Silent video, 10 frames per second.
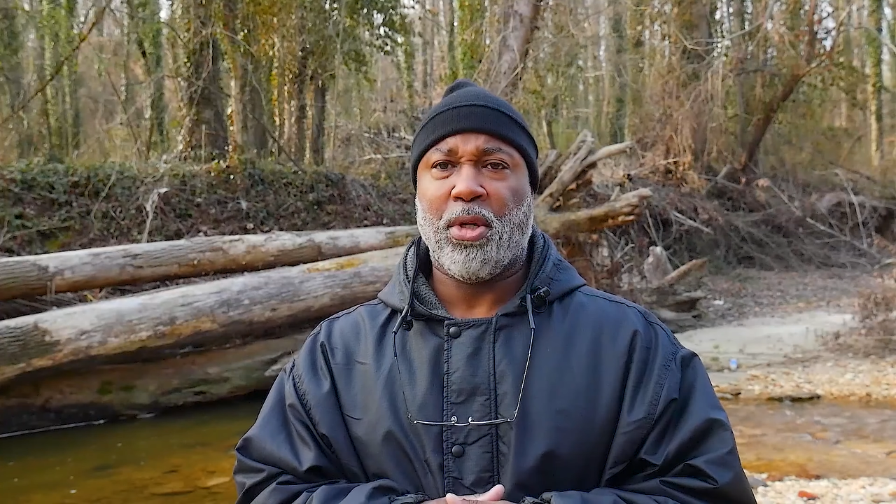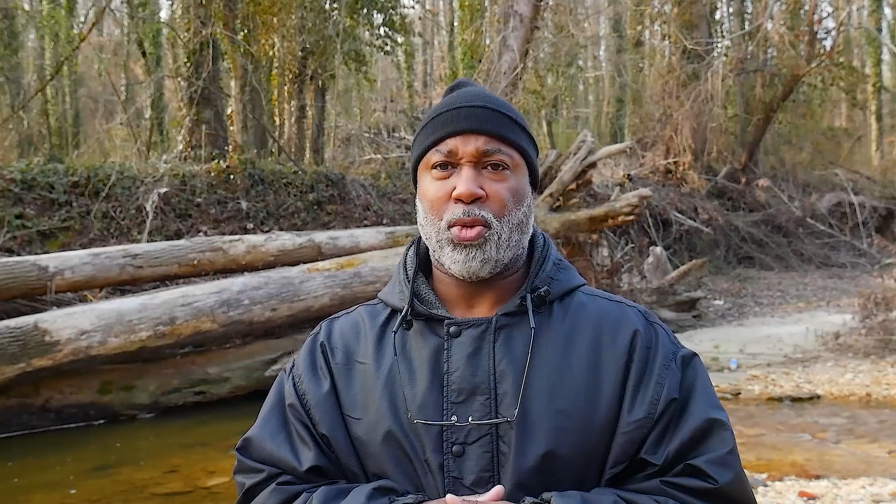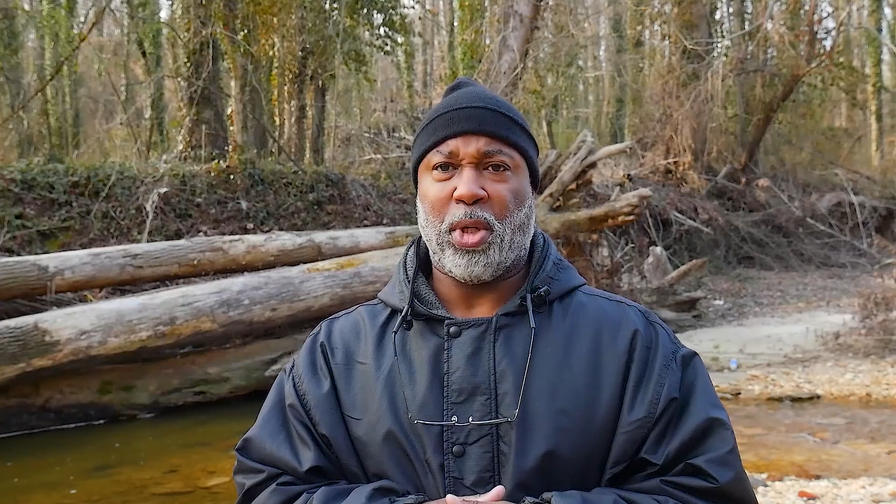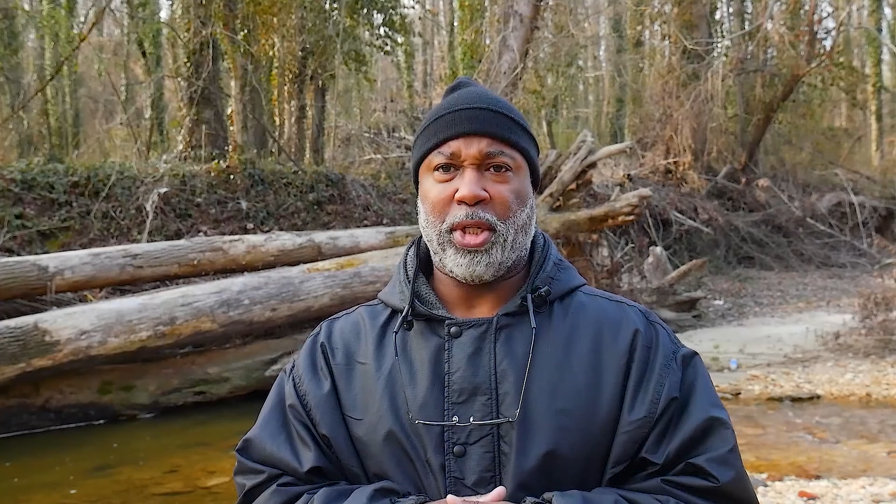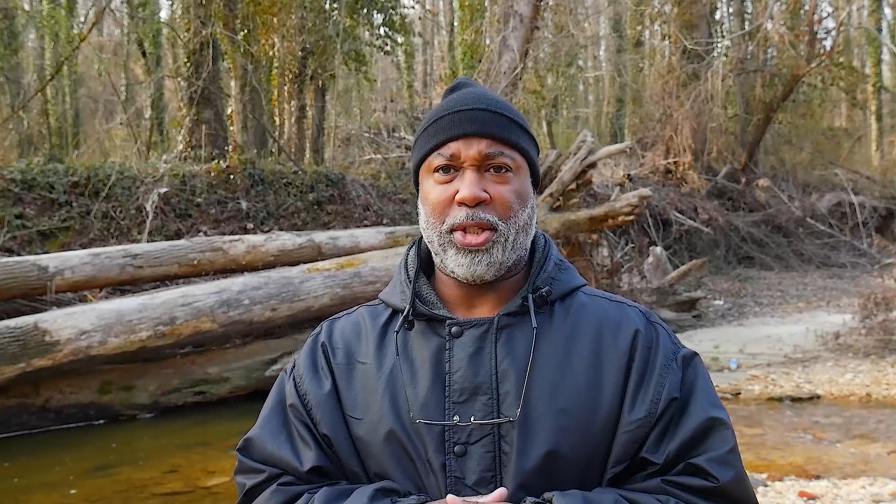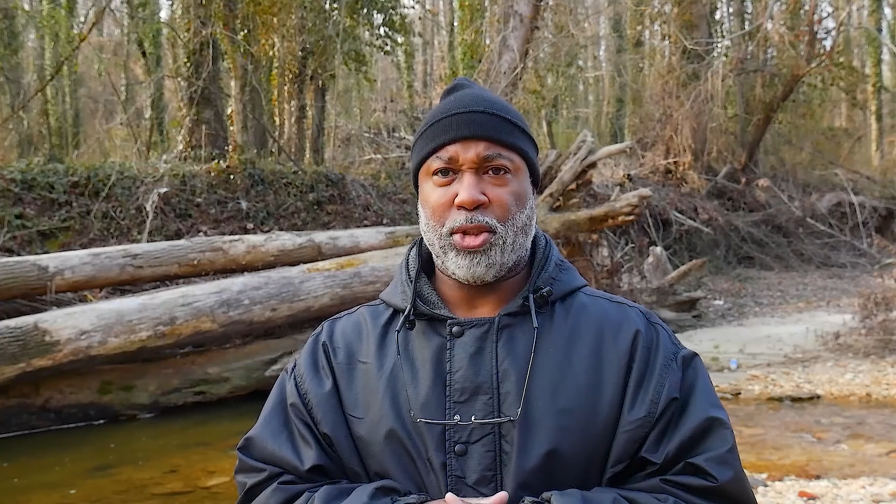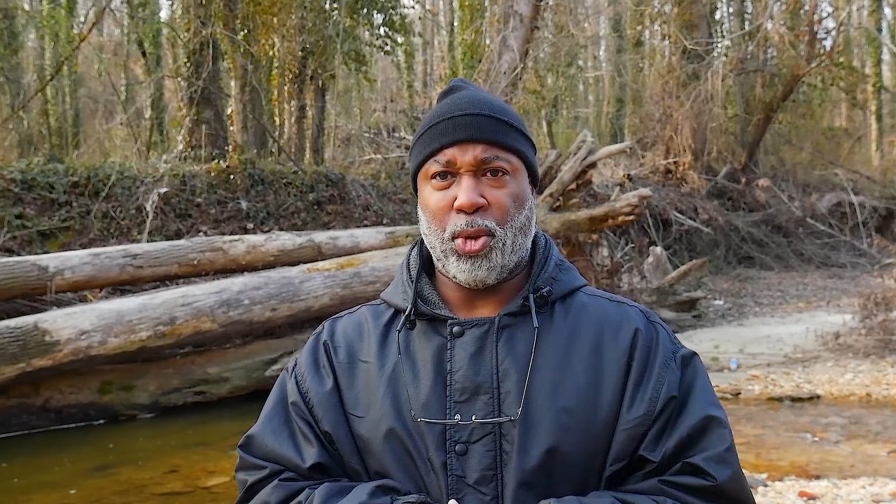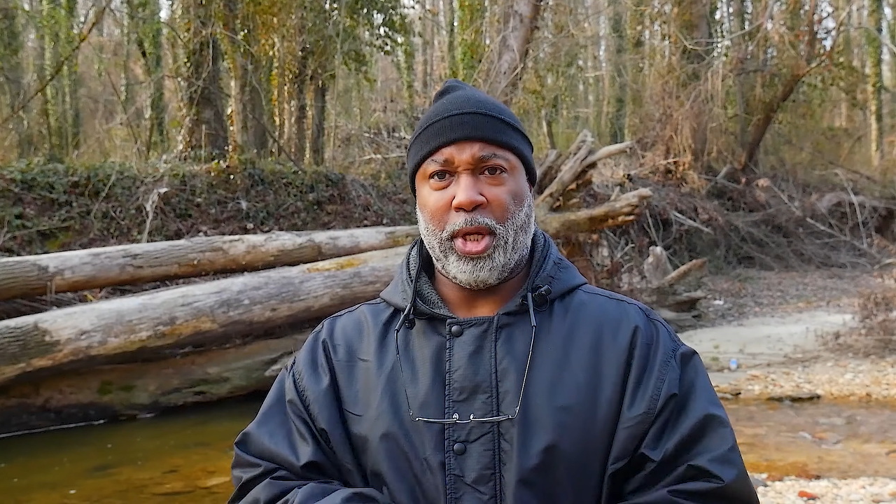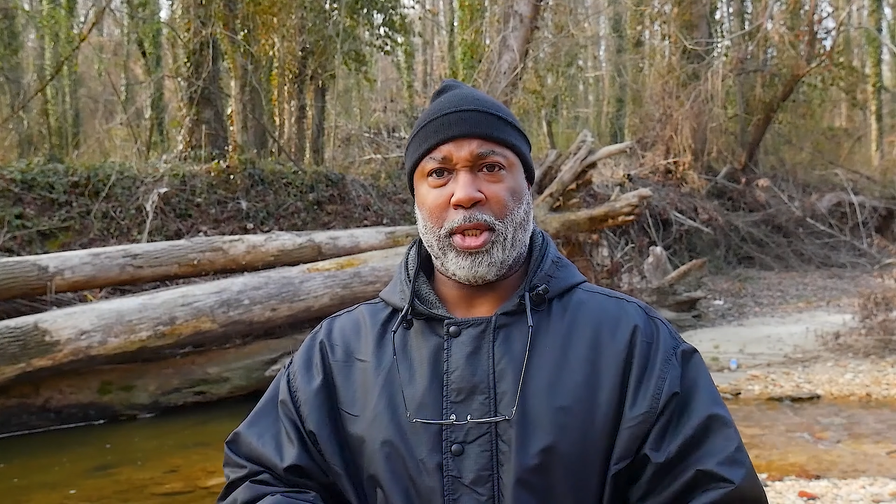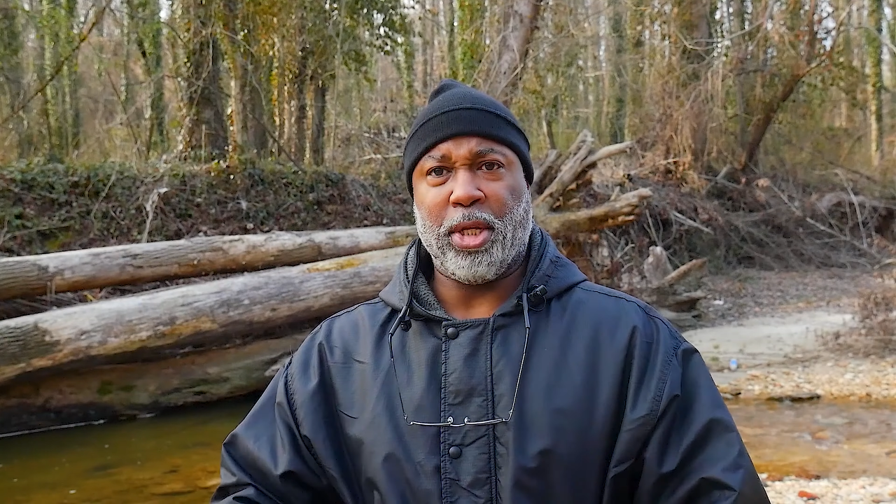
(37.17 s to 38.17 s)
So I'd like to
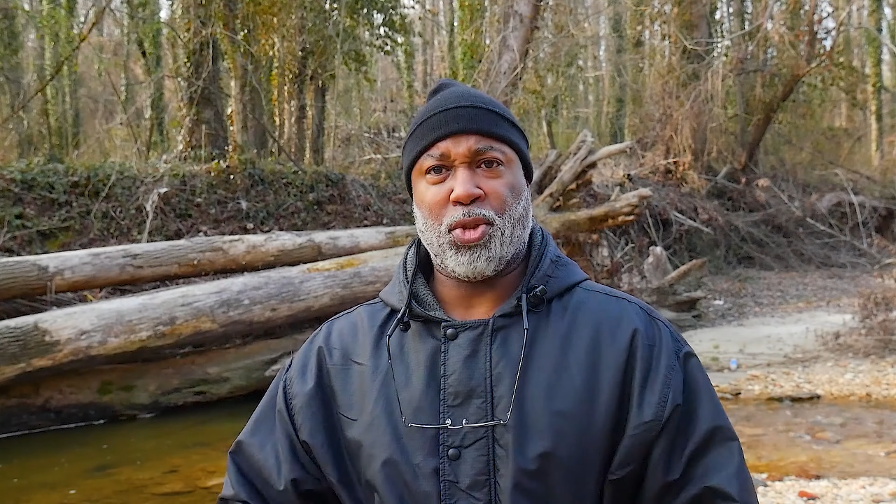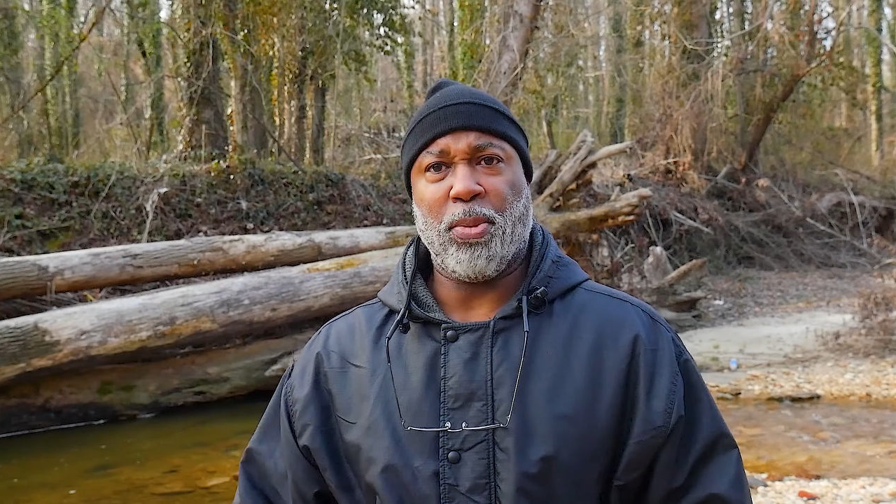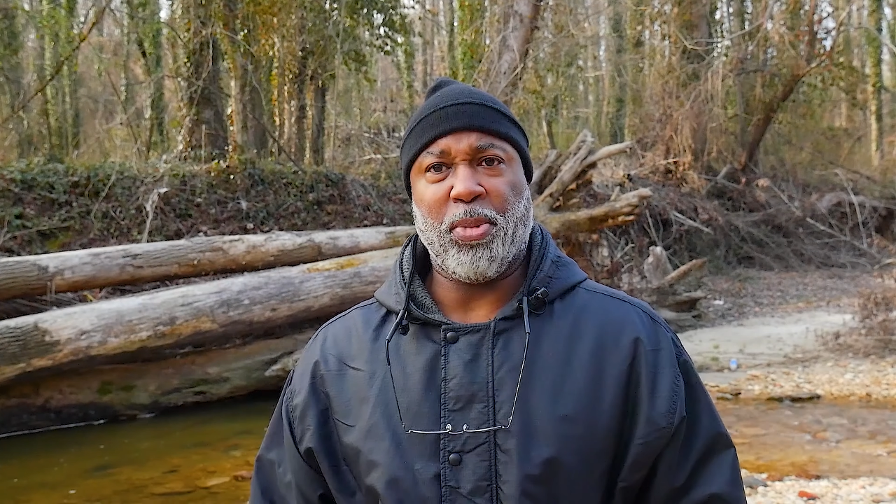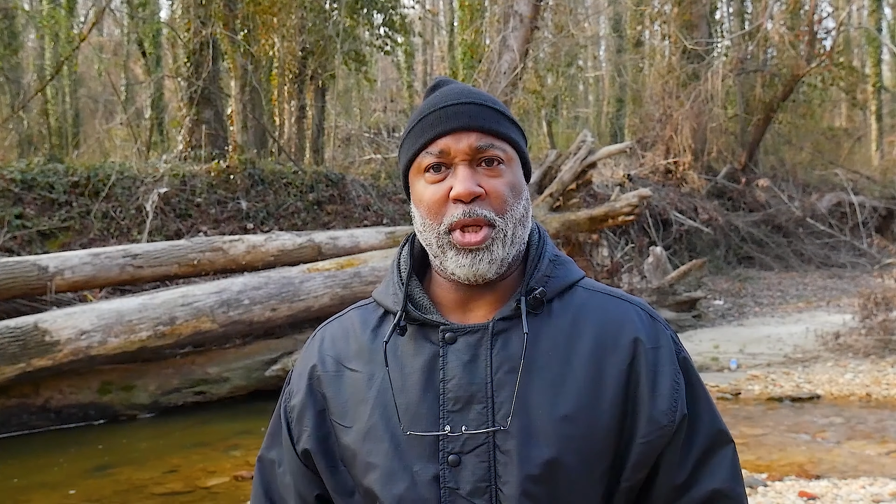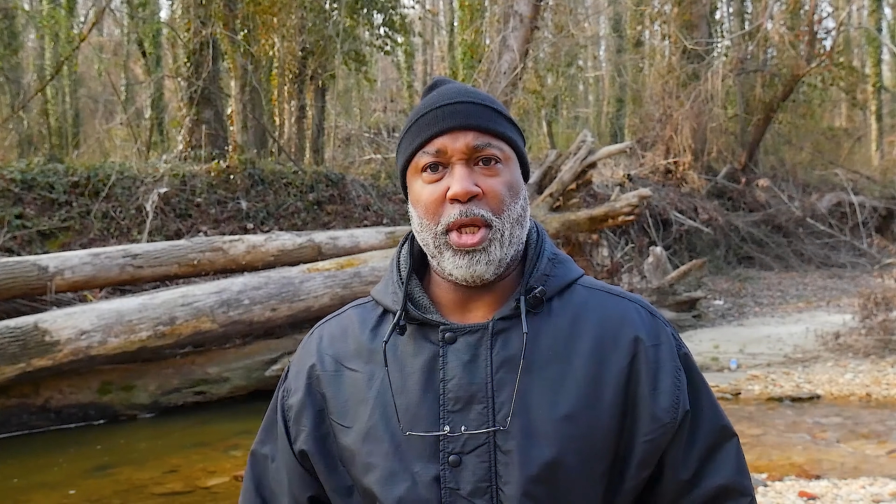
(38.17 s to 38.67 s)
try and get something